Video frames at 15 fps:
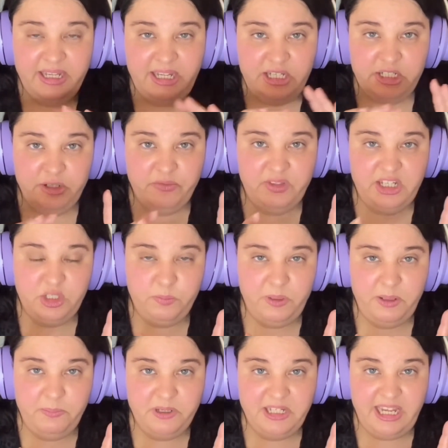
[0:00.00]
each of these
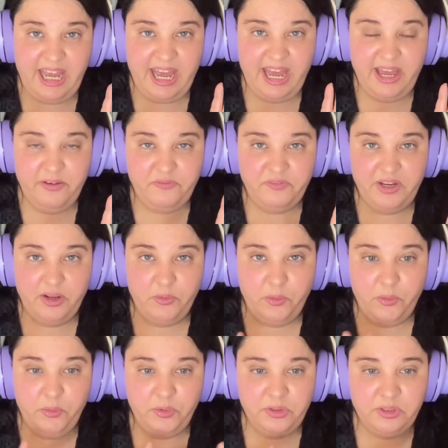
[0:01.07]
people they have their
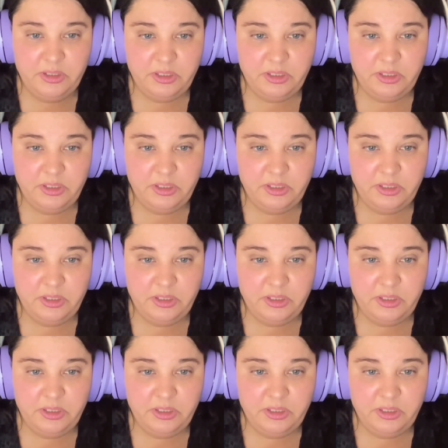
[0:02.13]
own